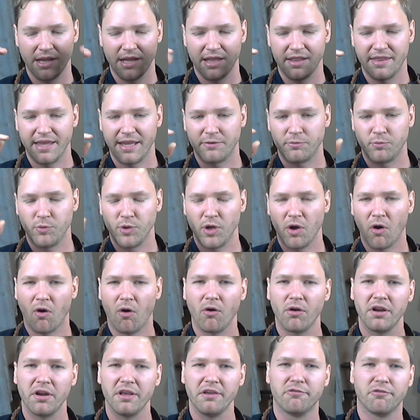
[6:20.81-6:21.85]
that we
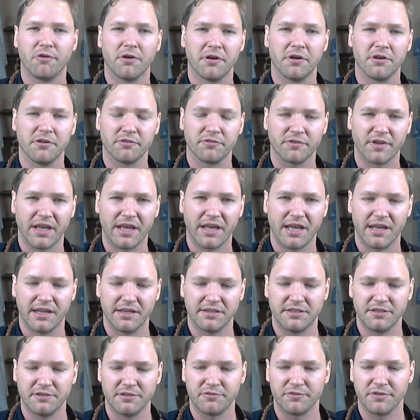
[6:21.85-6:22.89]
all evolve at
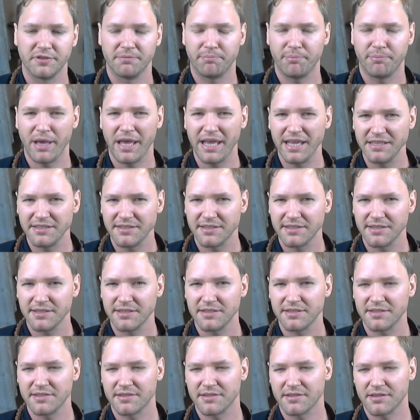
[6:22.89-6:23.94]
different
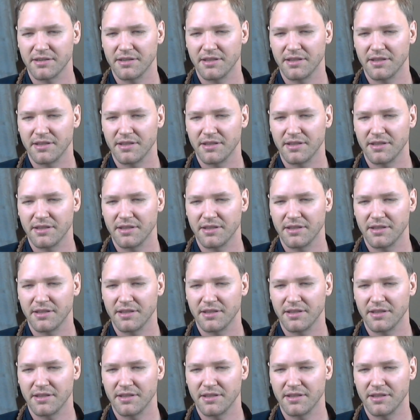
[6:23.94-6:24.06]
paces,